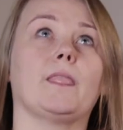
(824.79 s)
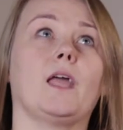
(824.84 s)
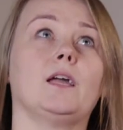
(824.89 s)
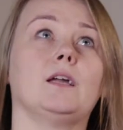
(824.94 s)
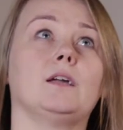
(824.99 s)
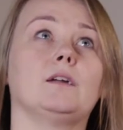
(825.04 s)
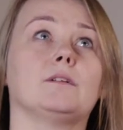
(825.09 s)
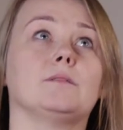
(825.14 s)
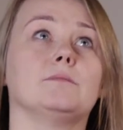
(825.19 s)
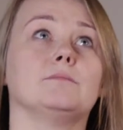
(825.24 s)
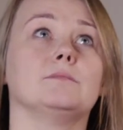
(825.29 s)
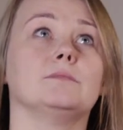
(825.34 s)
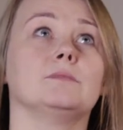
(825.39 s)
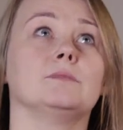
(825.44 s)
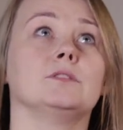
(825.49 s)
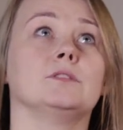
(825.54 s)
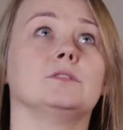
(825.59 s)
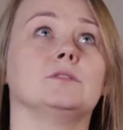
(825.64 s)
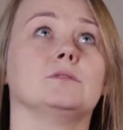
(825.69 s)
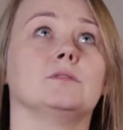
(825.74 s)
And
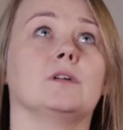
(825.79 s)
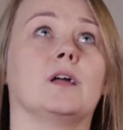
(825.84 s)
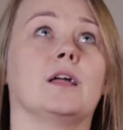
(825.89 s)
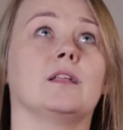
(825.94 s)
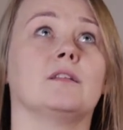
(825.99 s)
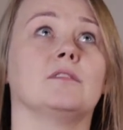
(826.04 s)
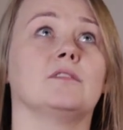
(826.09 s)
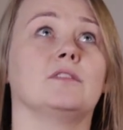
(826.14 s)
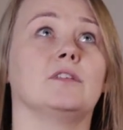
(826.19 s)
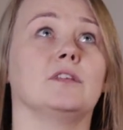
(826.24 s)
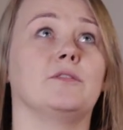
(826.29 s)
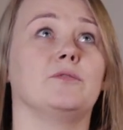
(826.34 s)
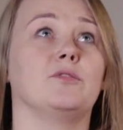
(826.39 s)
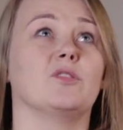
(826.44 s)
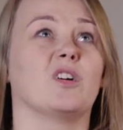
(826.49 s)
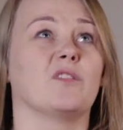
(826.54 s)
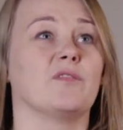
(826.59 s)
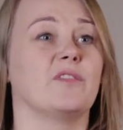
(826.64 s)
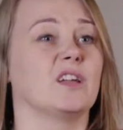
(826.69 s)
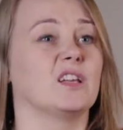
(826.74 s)
if
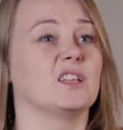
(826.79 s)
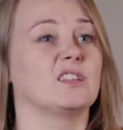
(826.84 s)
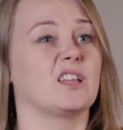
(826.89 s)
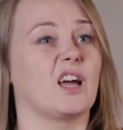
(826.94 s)
you are very